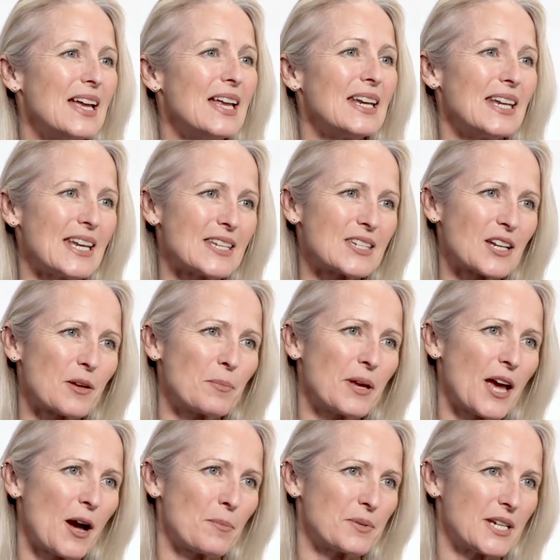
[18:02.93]
Lists can be
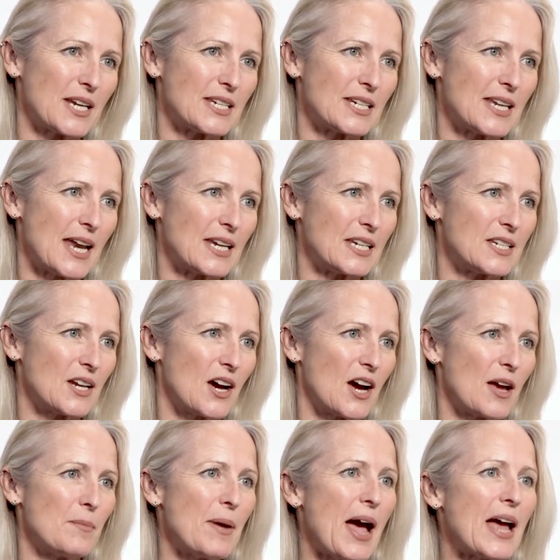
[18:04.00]
updated
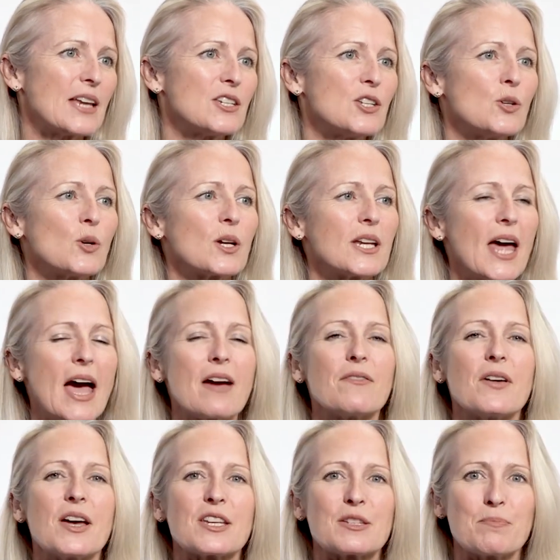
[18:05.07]
anytime and you can have
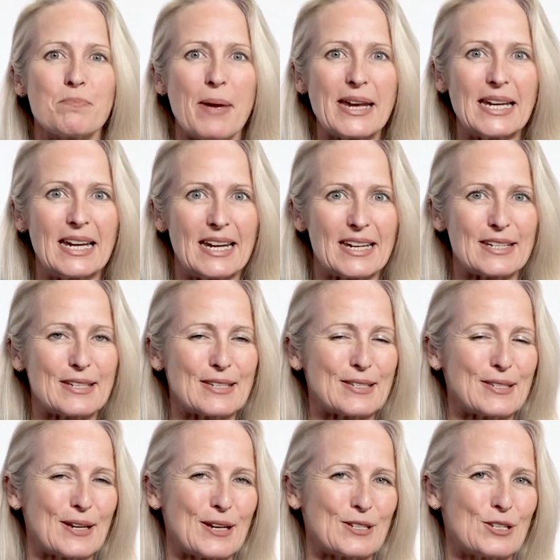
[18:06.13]
as many lists
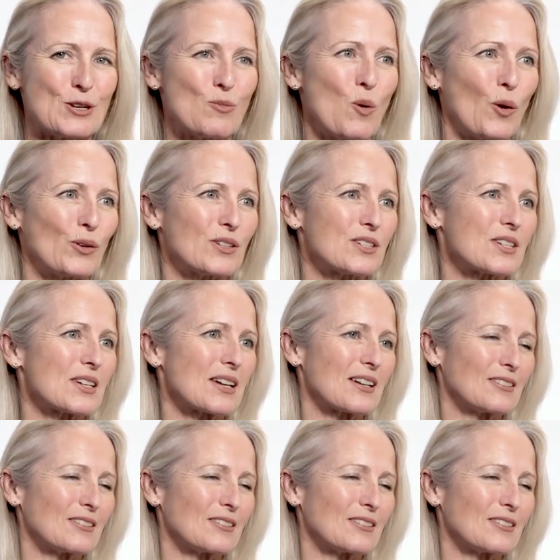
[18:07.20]
as you want.